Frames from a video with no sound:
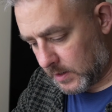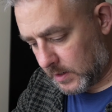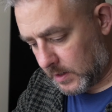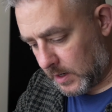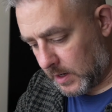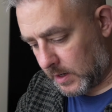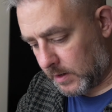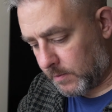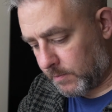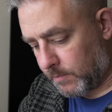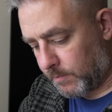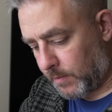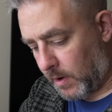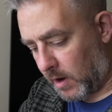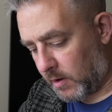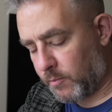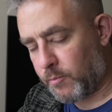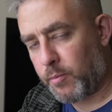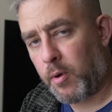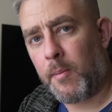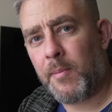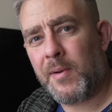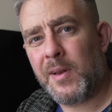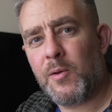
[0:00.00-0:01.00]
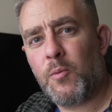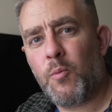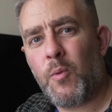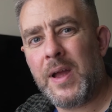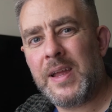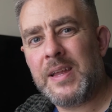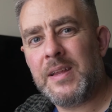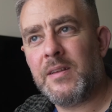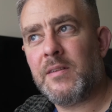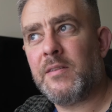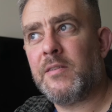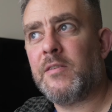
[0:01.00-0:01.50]
And I'd probably
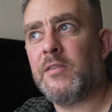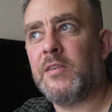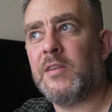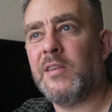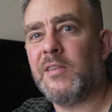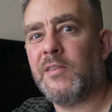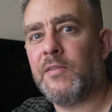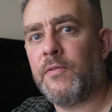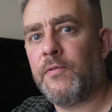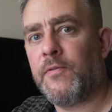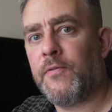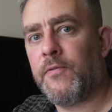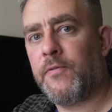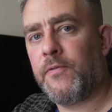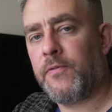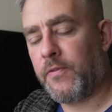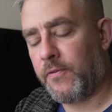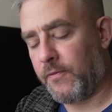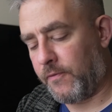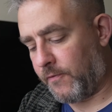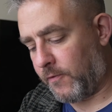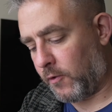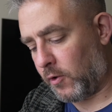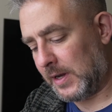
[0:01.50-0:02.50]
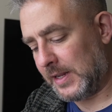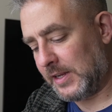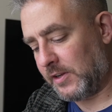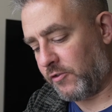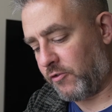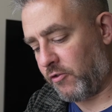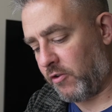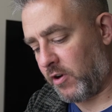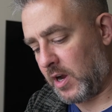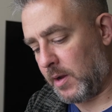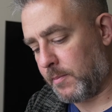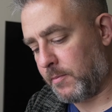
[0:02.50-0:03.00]
wait till it's fully
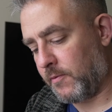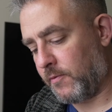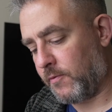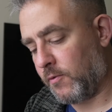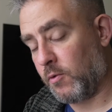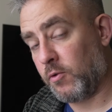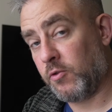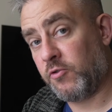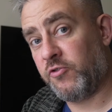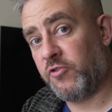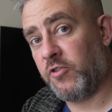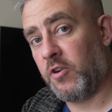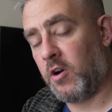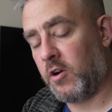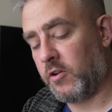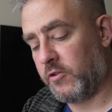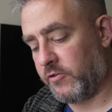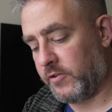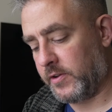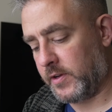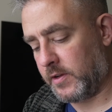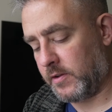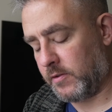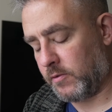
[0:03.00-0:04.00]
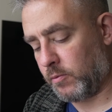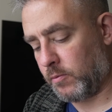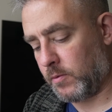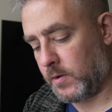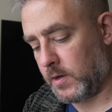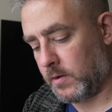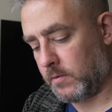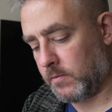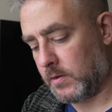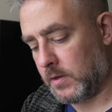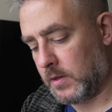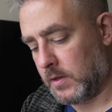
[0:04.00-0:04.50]
dry before charging it as
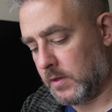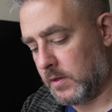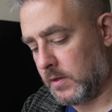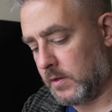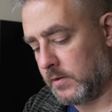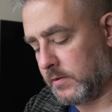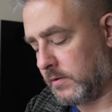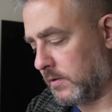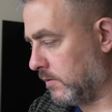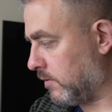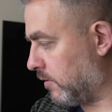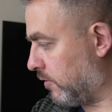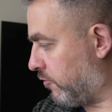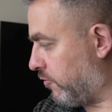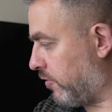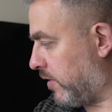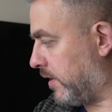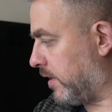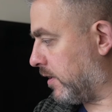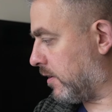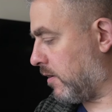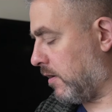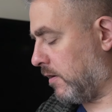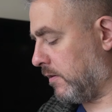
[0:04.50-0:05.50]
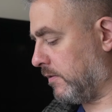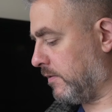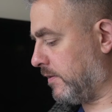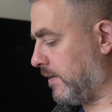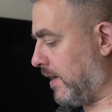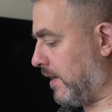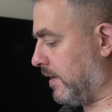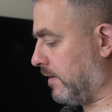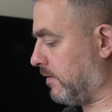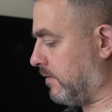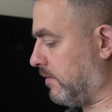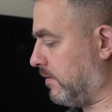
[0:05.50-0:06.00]
well. So I'm going to dry the
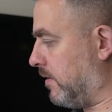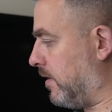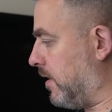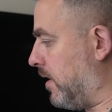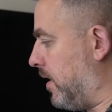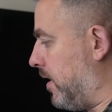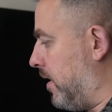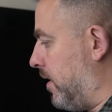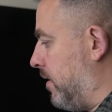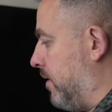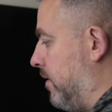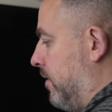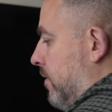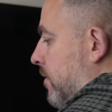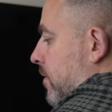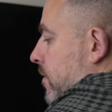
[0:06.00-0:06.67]
contacts there,